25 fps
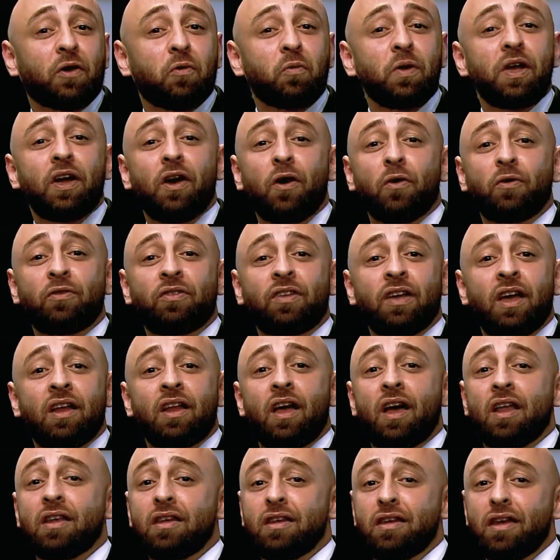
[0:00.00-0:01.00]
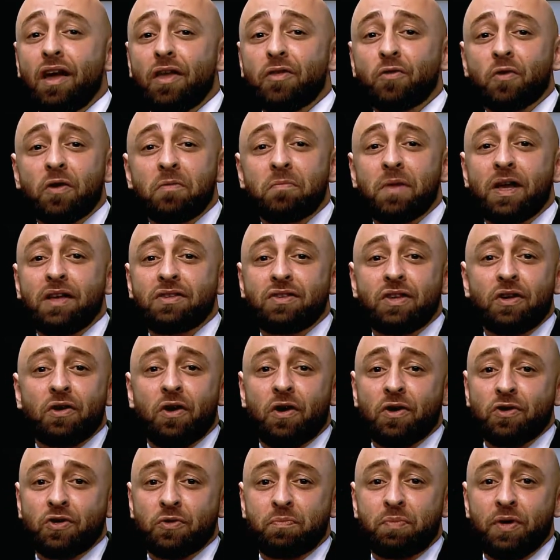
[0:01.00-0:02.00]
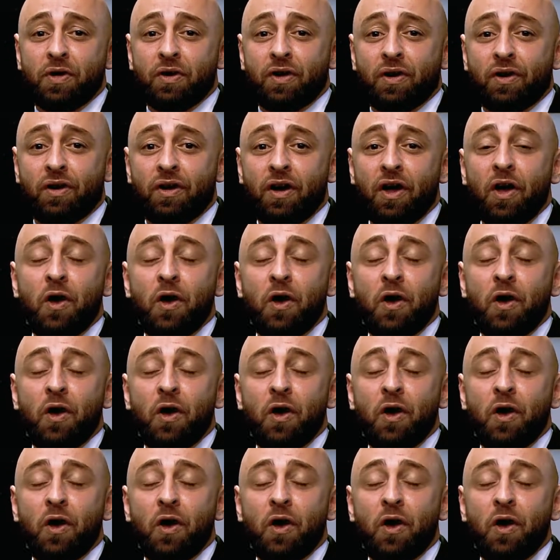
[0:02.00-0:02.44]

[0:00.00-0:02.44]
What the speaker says: we host yet another amazing entrepreneur